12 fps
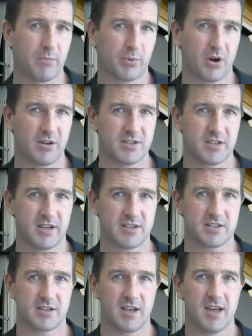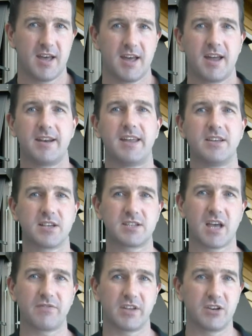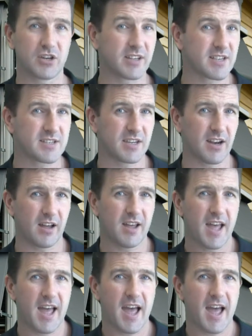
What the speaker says: process. Now, this is something to consider,